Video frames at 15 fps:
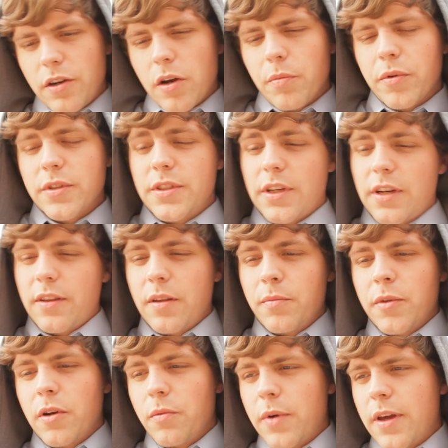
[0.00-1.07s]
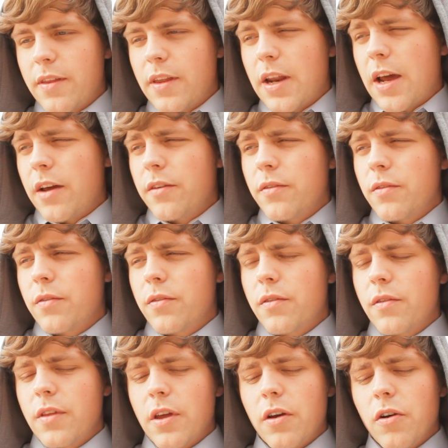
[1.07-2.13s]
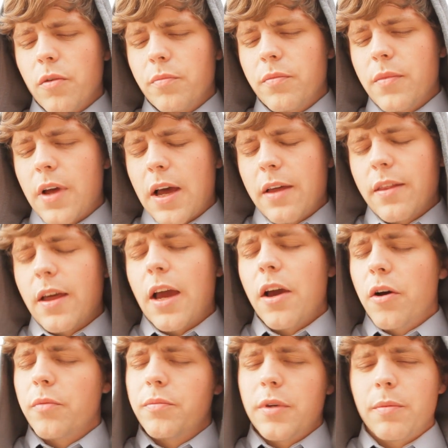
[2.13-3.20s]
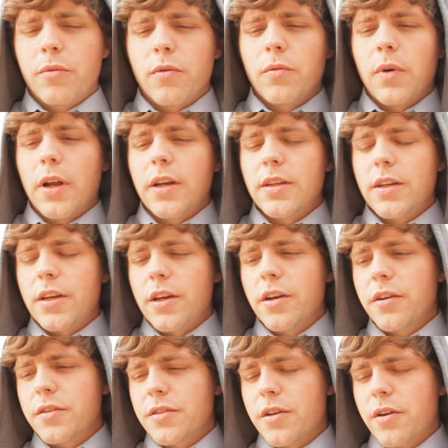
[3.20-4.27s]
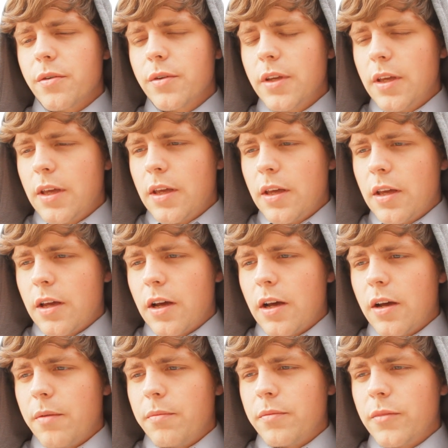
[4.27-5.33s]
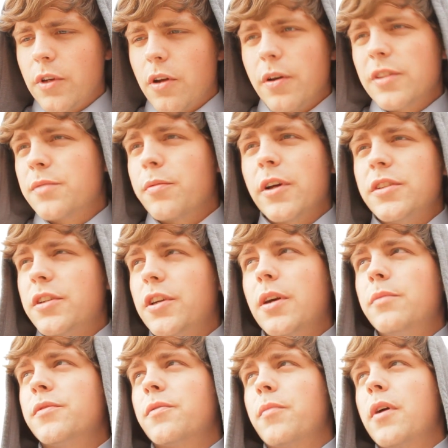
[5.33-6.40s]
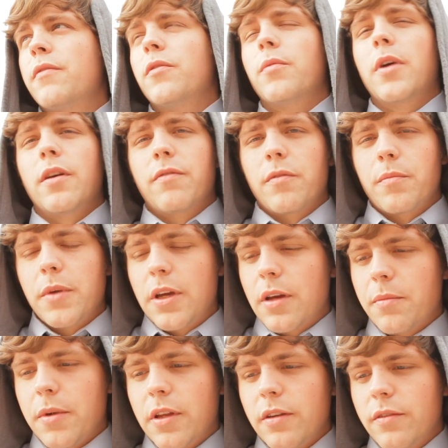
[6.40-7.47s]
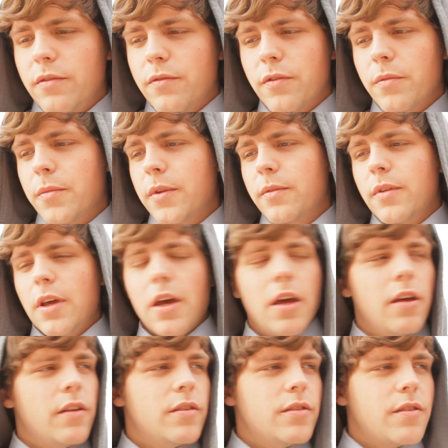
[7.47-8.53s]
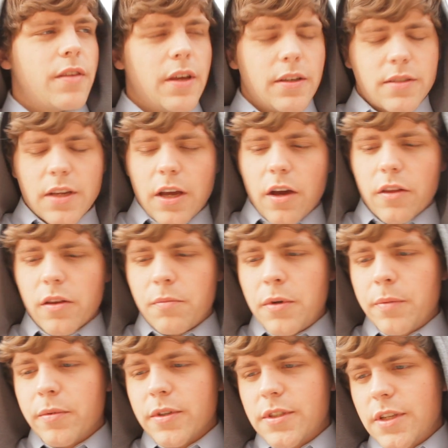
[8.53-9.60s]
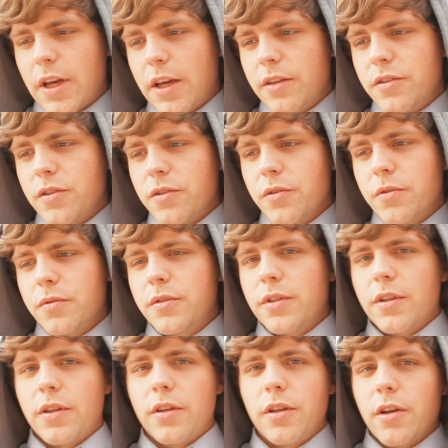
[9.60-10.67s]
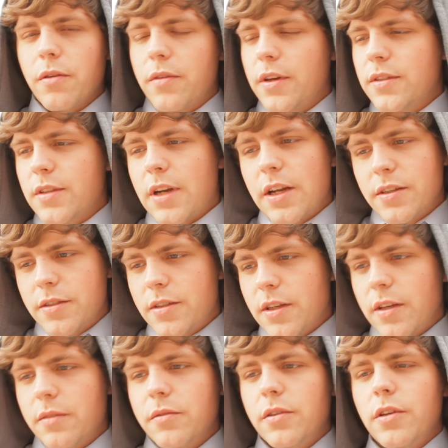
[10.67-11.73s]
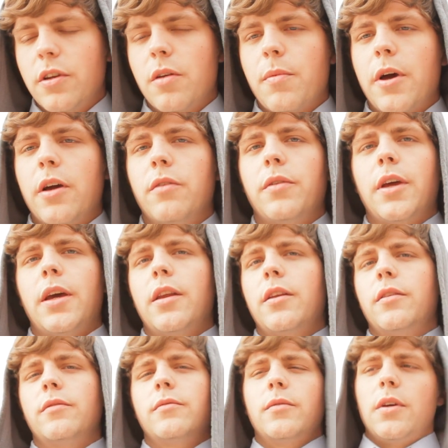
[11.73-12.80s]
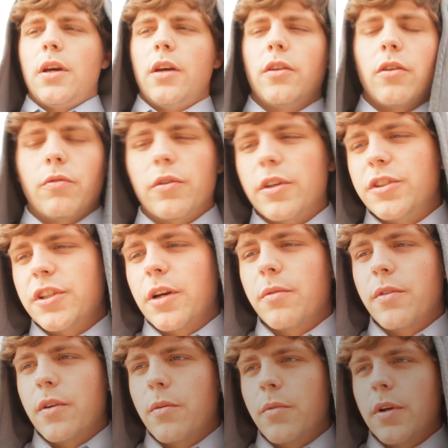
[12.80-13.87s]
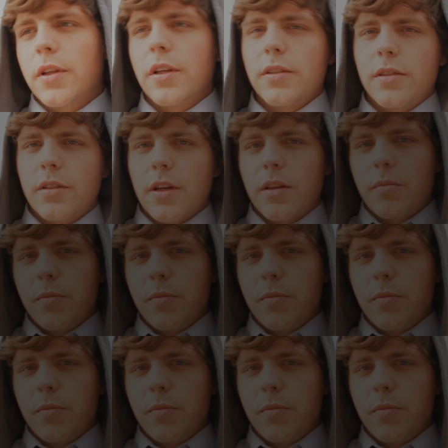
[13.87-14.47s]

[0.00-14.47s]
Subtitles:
presented them in a way that I hope people wanted to hear. So, inspiration comes from everywhere for me. I mean, from things that other people say and do to, things that I just think in, my own head and don't really share with anyone unless it's on the